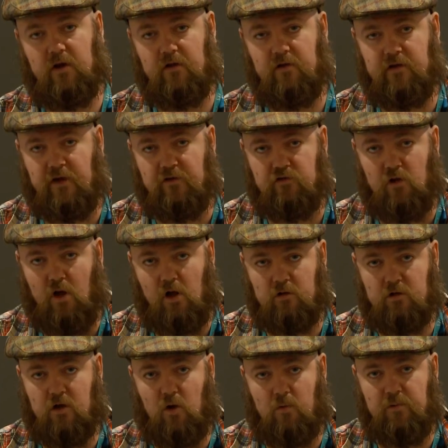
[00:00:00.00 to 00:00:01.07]
that's not
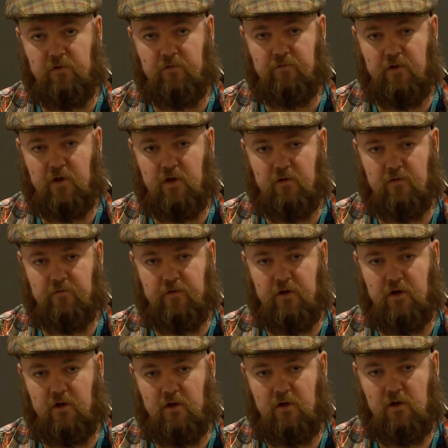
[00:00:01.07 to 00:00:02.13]
uncommon
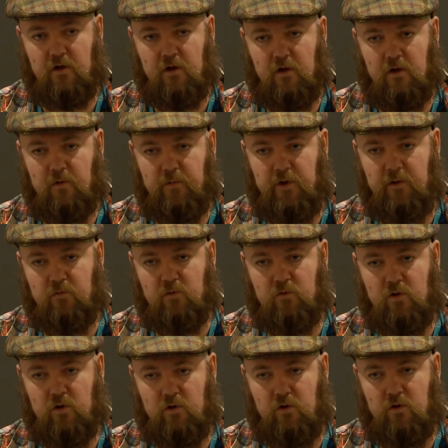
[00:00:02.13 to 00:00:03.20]
for
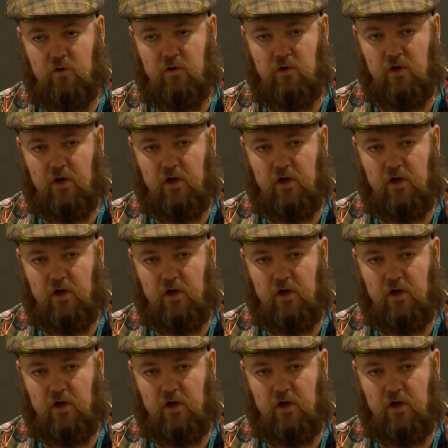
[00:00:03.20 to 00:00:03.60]
people who,